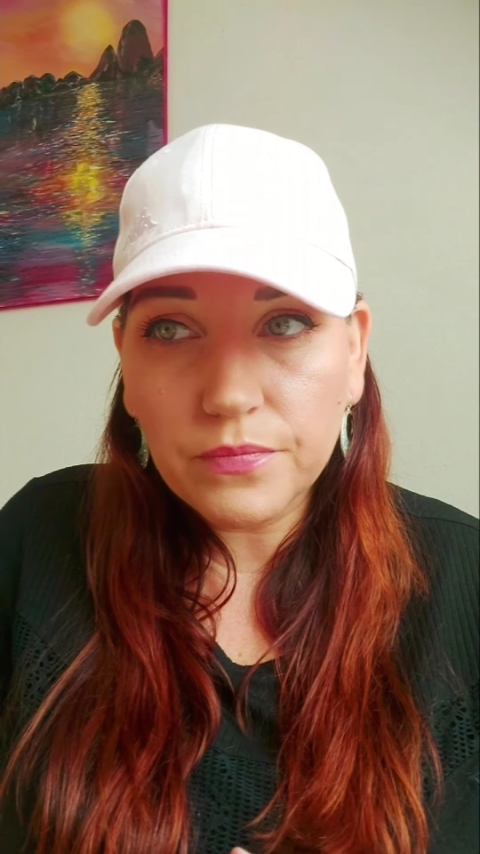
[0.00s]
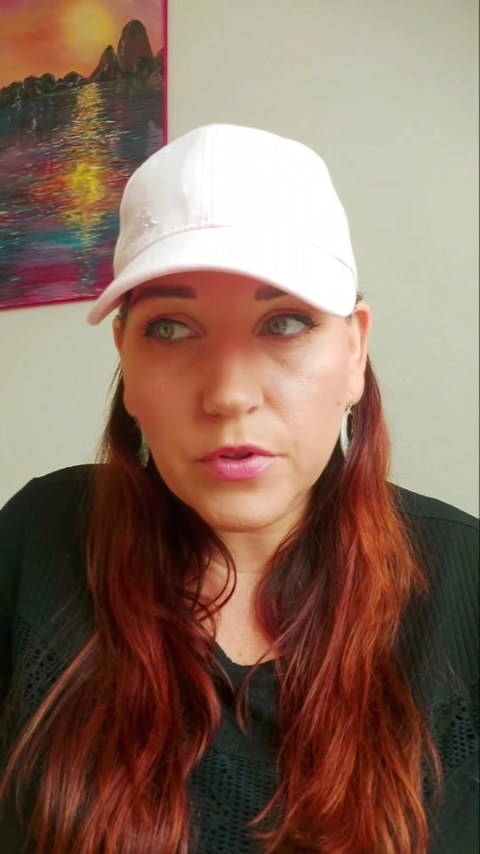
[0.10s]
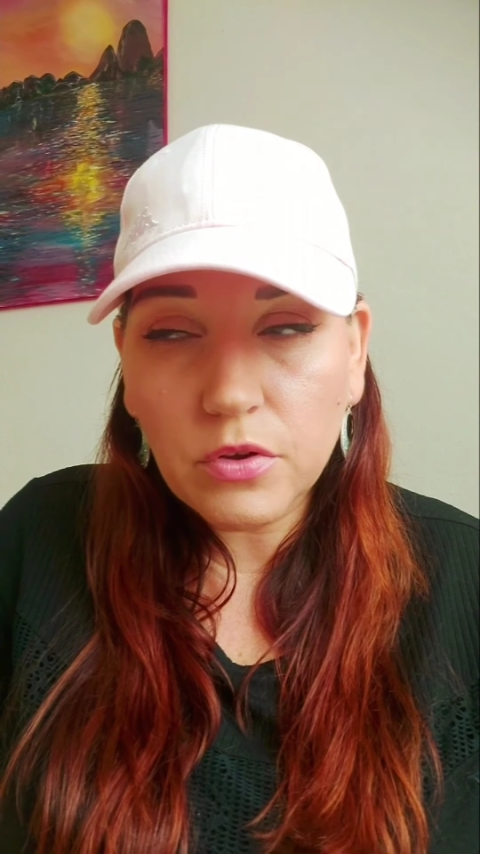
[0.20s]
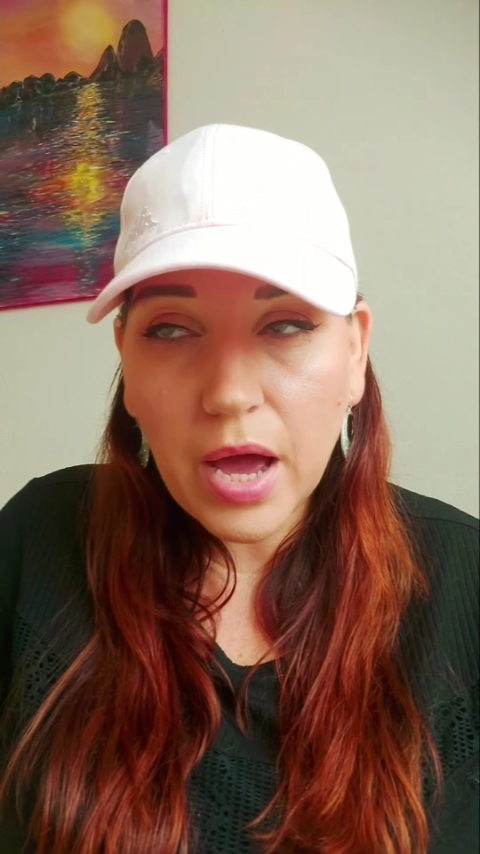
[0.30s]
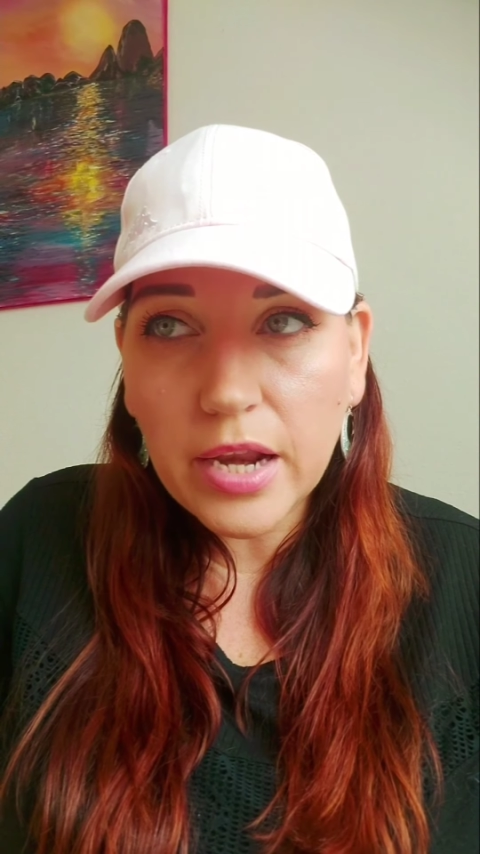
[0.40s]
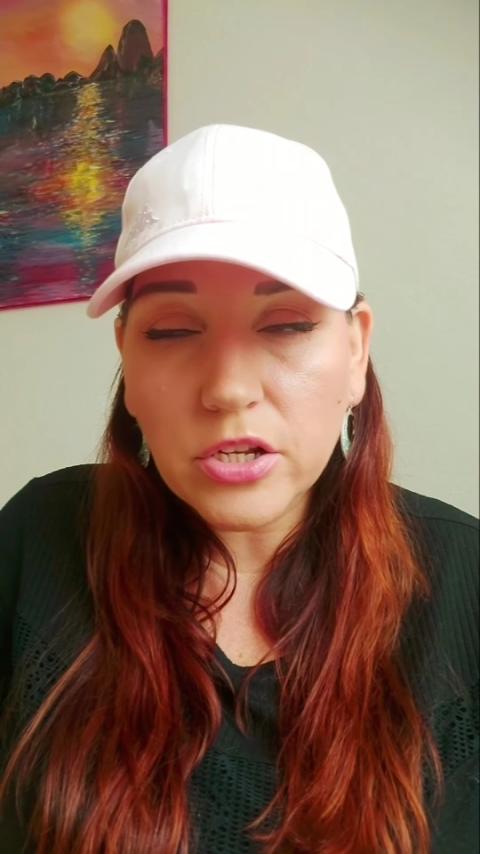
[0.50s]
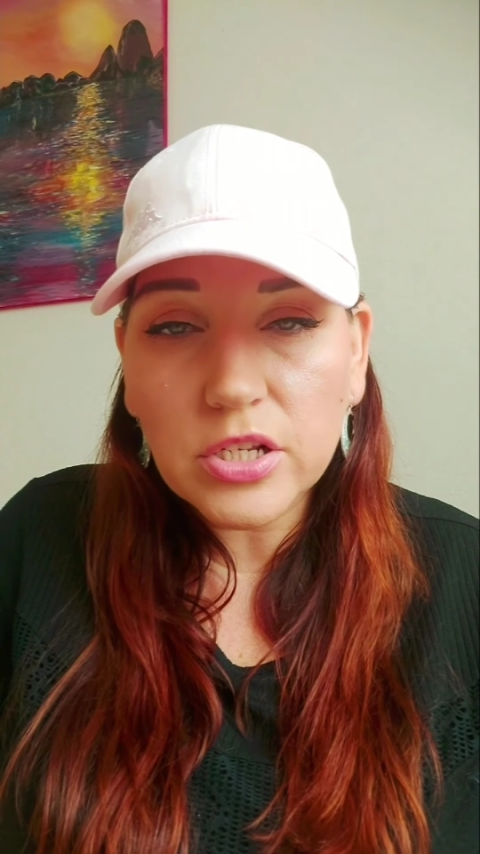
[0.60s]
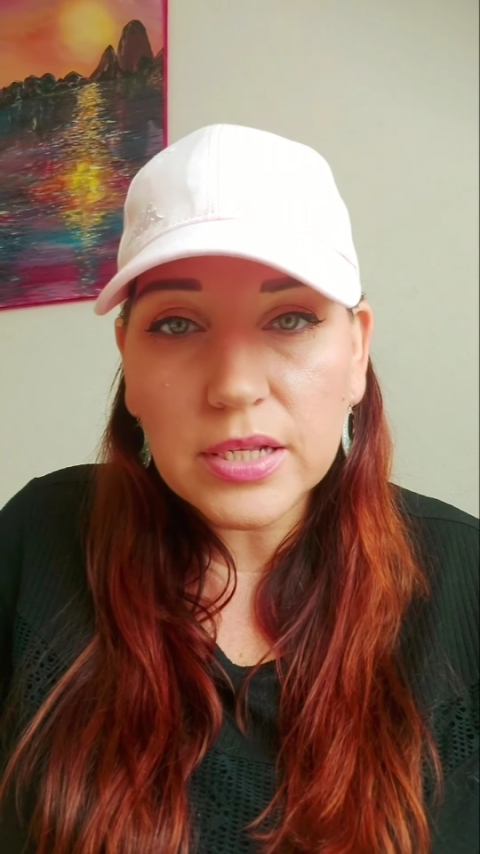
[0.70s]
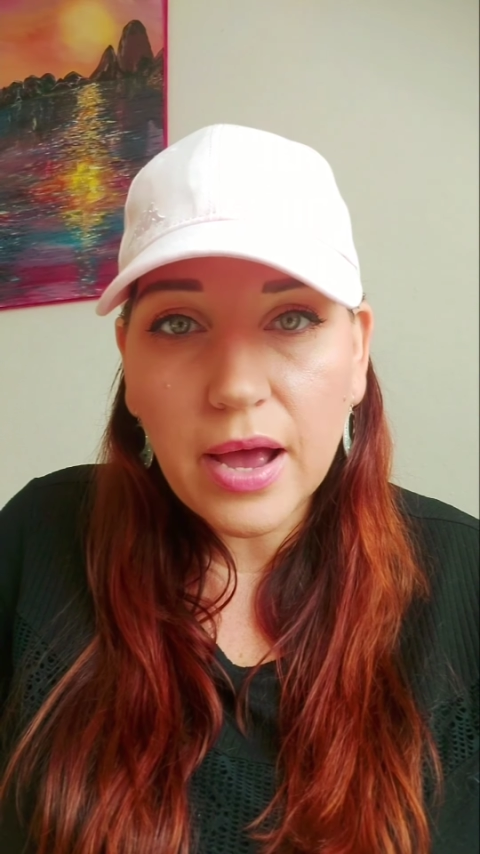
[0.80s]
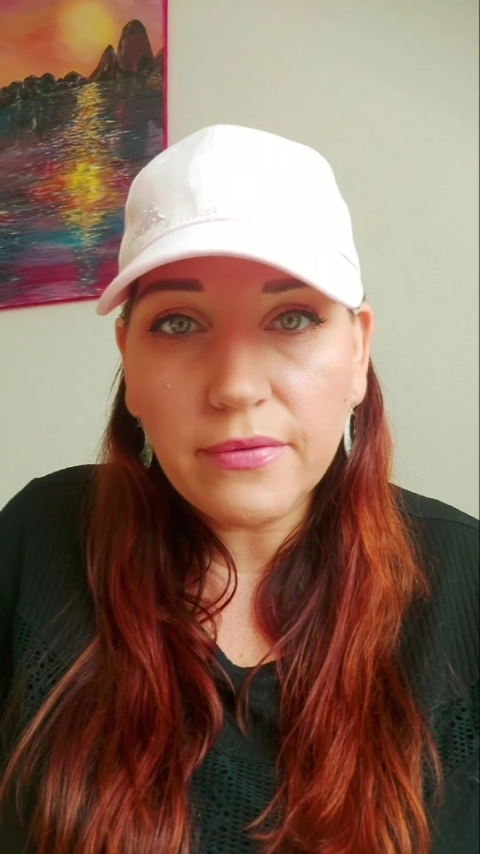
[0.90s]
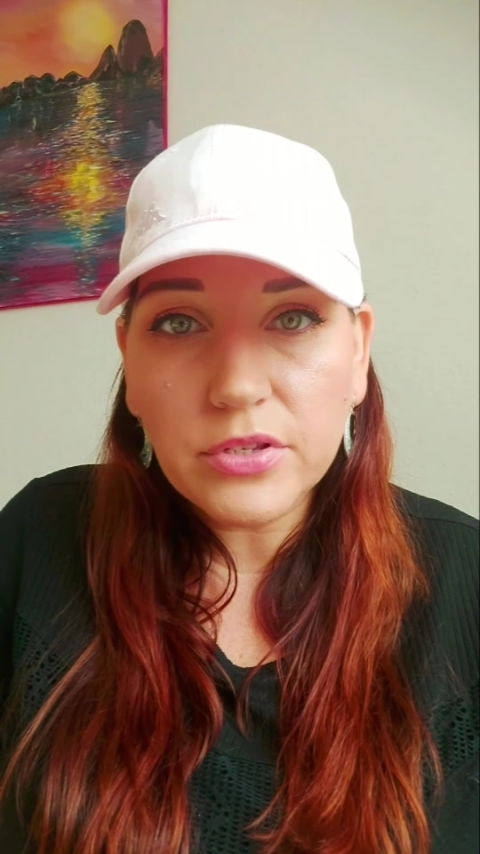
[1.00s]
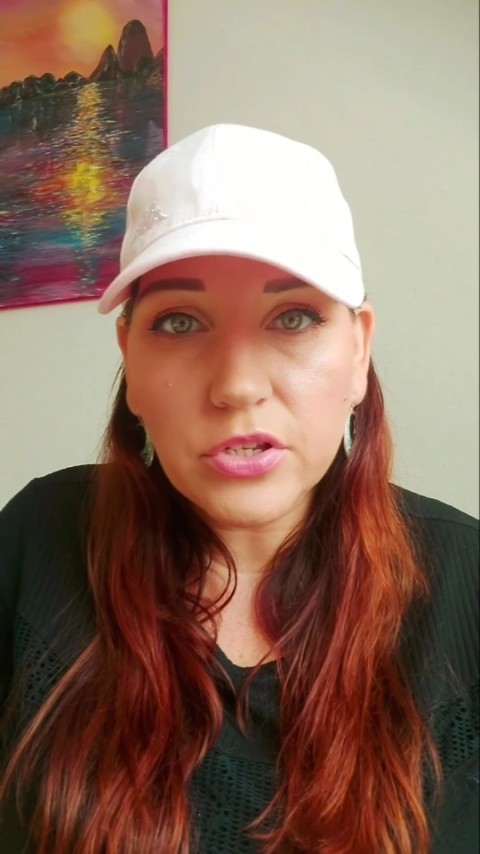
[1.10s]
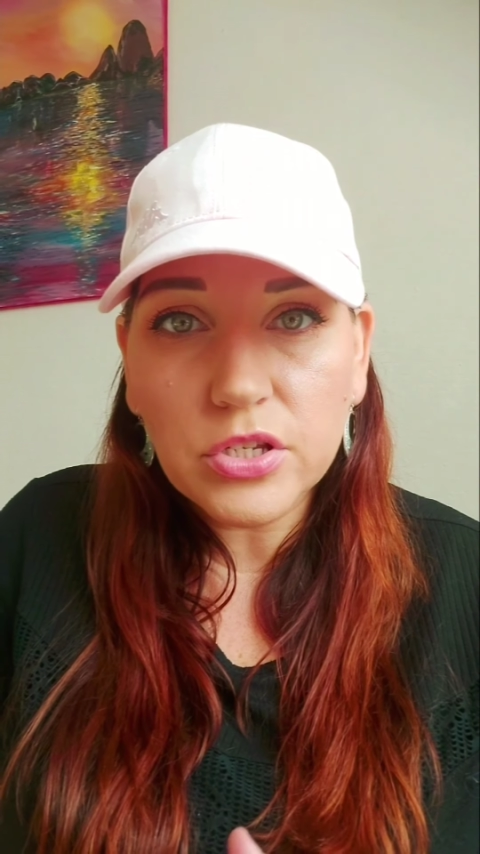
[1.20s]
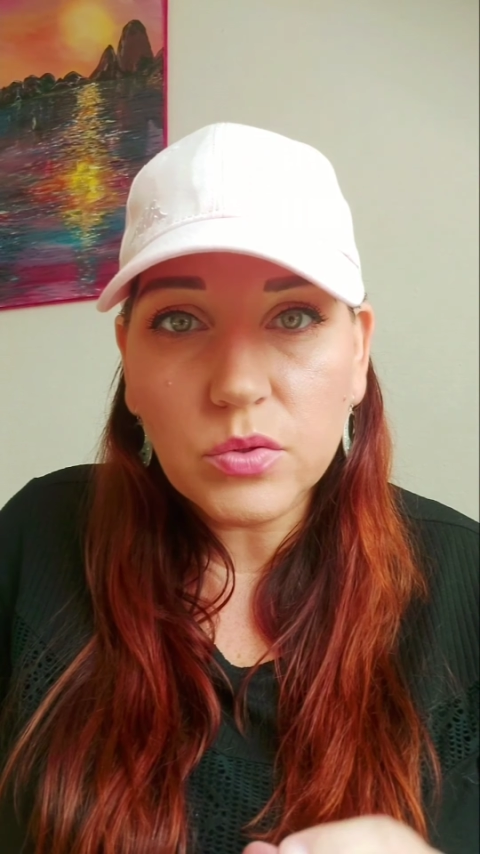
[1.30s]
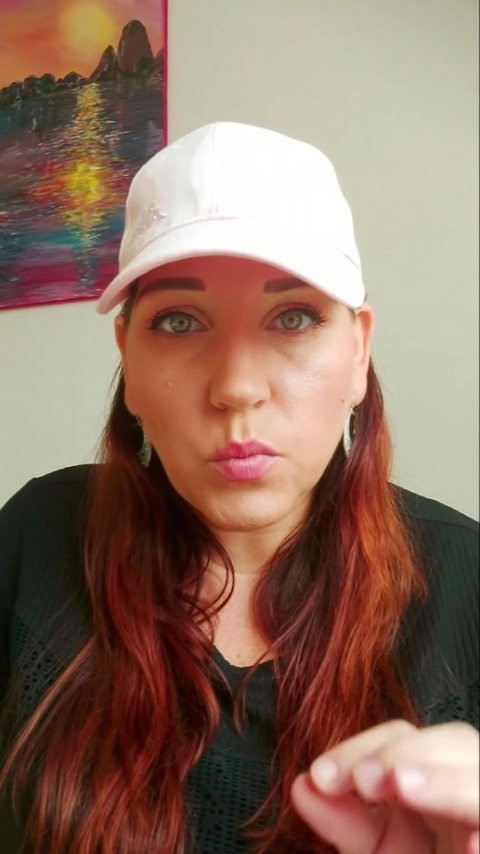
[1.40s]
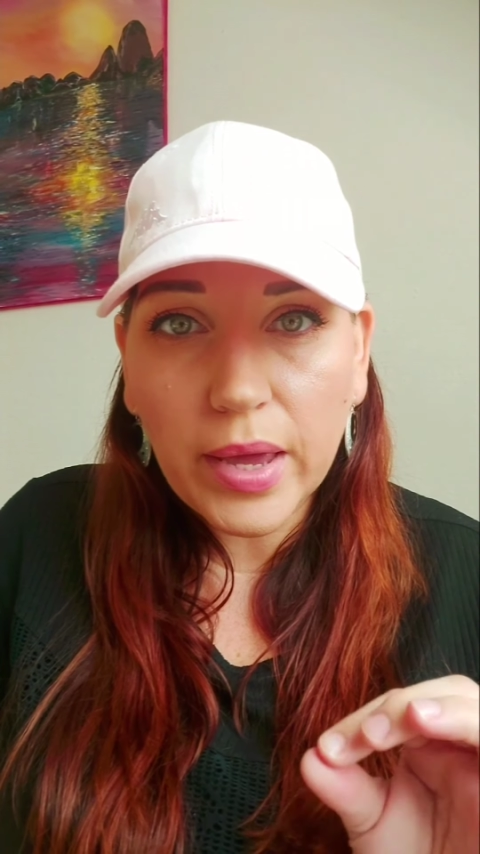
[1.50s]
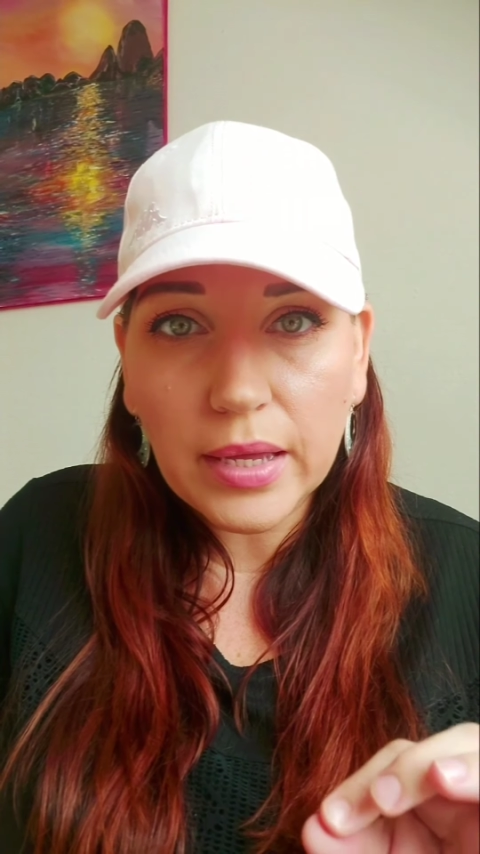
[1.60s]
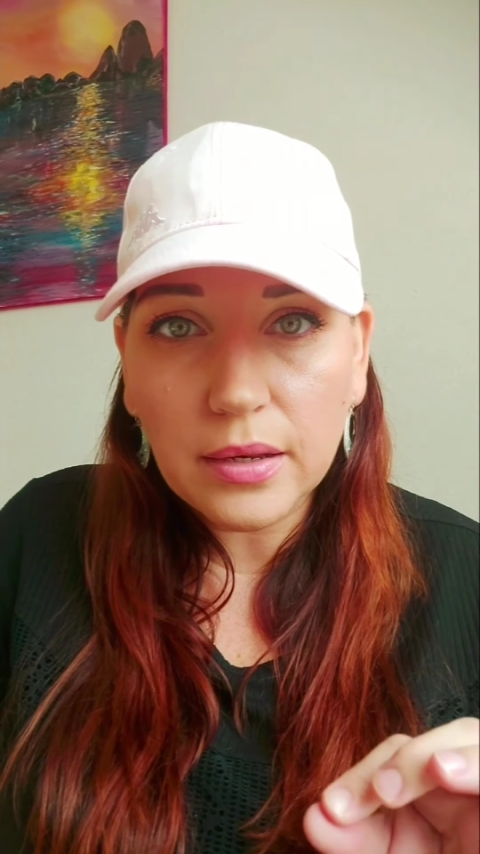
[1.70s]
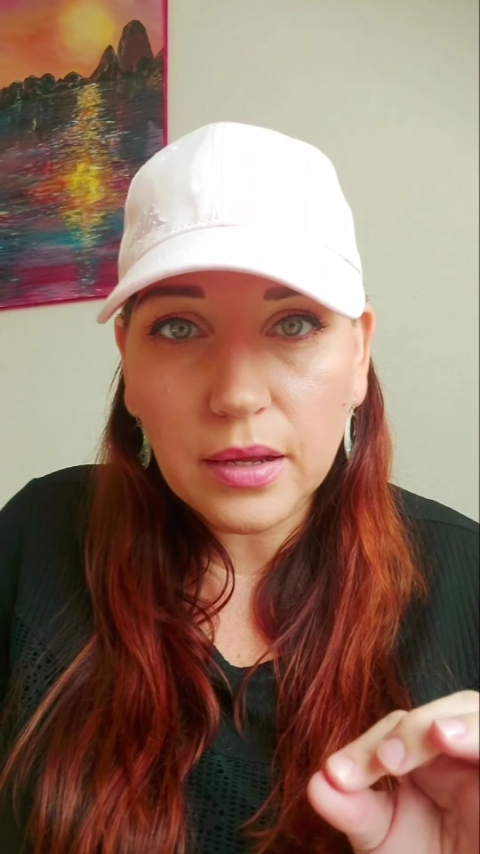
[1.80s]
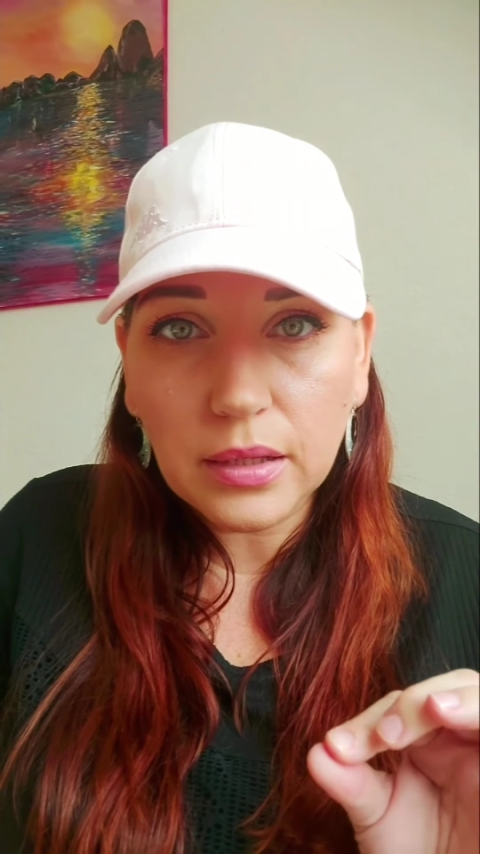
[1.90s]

you kind of just have to just wait